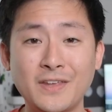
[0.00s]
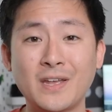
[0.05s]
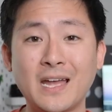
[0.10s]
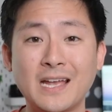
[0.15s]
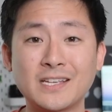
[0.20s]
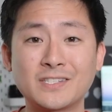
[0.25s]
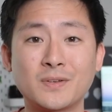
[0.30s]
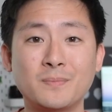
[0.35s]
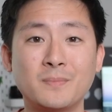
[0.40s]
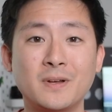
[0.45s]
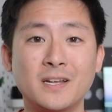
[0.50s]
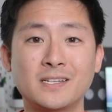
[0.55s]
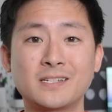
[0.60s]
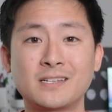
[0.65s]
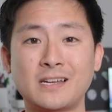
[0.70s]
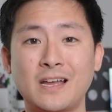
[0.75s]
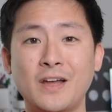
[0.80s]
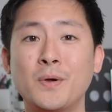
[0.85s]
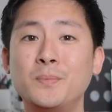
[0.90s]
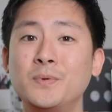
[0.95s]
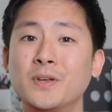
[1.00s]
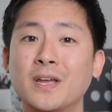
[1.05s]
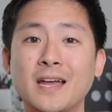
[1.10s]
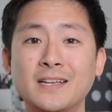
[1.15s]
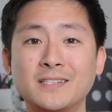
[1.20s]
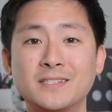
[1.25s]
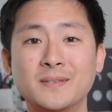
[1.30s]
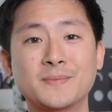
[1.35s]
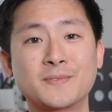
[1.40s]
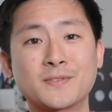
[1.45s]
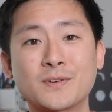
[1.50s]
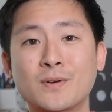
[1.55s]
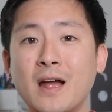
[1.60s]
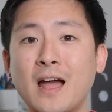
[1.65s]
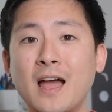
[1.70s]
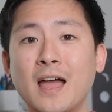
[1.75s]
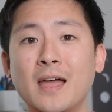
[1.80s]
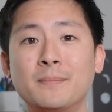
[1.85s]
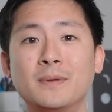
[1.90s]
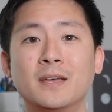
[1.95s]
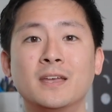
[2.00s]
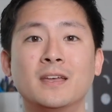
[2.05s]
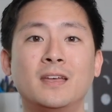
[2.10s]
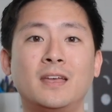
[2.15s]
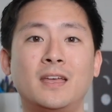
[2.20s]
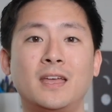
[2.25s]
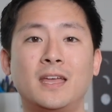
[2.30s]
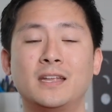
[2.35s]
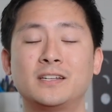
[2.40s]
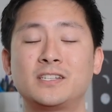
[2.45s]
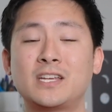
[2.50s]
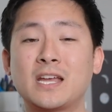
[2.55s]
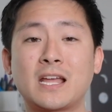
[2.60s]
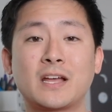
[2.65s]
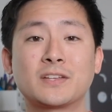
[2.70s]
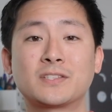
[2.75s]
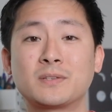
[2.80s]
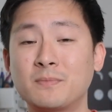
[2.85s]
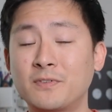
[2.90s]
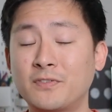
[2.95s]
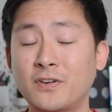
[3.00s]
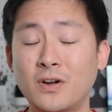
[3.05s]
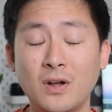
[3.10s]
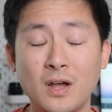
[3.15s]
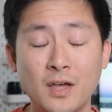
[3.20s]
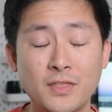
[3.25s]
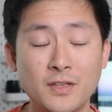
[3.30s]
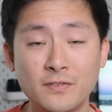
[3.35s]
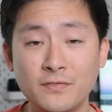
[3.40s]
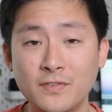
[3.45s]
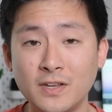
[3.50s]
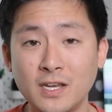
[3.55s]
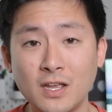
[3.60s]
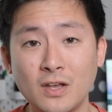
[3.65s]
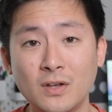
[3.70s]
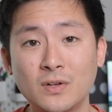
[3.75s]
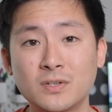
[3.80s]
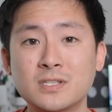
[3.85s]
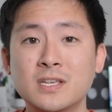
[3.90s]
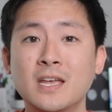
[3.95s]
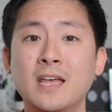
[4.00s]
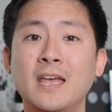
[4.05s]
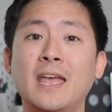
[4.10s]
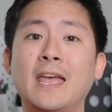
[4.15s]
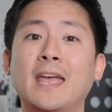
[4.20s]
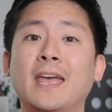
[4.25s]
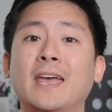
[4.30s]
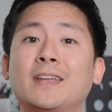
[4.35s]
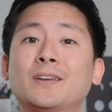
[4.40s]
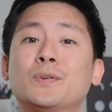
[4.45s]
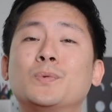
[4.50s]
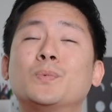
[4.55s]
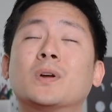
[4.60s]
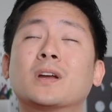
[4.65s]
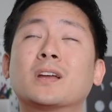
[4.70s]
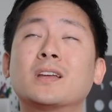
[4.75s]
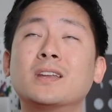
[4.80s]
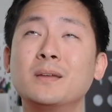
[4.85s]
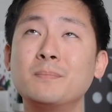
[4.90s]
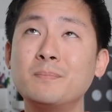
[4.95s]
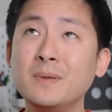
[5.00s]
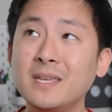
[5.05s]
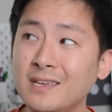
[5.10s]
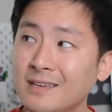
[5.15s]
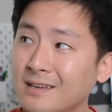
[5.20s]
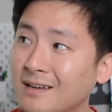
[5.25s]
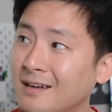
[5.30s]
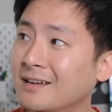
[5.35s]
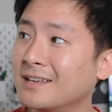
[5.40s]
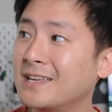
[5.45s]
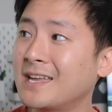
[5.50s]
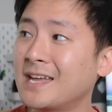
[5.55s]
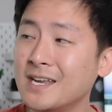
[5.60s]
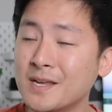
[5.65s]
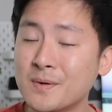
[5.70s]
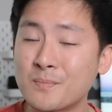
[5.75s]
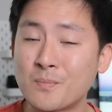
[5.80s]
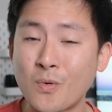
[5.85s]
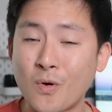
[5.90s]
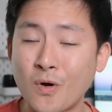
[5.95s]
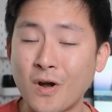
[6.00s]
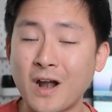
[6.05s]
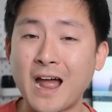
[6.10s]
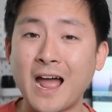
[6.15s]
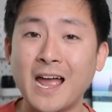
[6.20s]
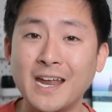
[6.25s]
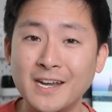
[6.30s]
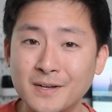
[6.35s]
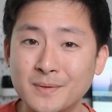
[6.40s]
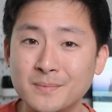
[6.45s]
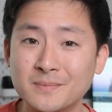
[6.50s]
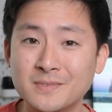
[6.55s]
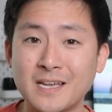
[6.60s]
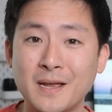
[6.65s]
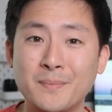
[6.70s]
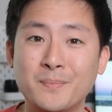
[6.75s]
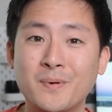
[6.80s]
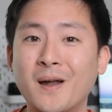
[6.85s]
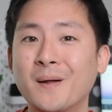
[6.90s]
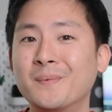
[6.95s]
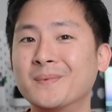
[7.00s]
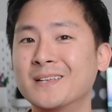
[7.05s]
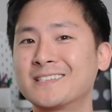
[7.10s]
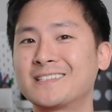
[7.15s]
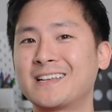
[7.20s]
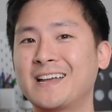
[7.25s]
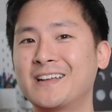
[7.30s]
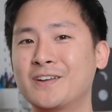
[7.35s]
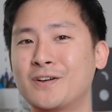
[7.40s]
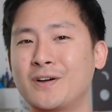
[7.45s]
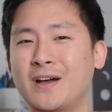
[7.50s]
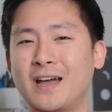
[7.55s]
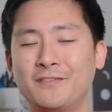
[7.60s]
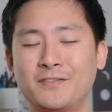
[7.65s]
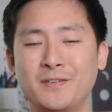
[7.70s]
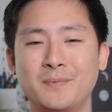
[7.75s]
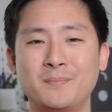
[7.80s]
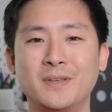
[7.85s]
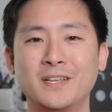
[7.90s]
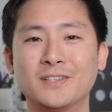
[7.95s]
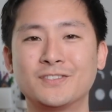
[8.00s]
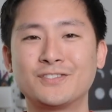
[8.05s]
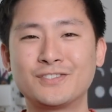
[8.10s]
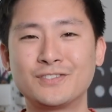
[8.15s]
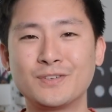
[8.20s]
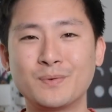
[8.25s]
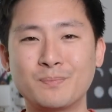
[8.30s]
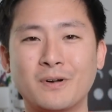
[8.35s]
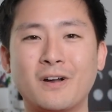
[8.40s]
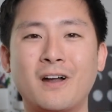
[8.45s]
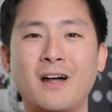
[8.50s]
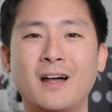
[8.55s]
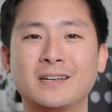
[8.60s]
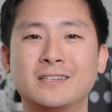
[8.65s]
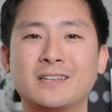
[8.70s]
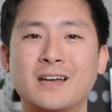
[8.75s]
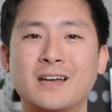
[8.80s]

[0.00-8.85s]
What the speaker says: you guys so much. I hope you guys subscribe and check out some of our other videos, and we're gonna be getting more items, I promise. I know I haven't been super on